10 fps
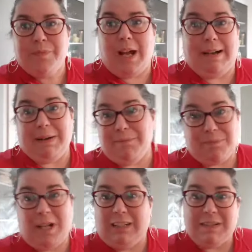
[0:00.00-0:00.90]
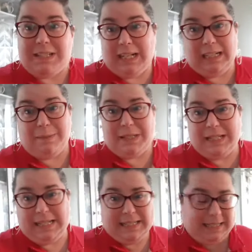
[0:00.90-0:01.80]
Alright, all of a sudden I'm
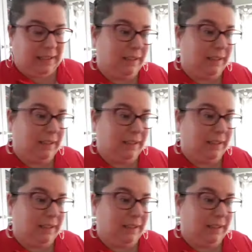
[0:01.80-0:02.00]
sneezing.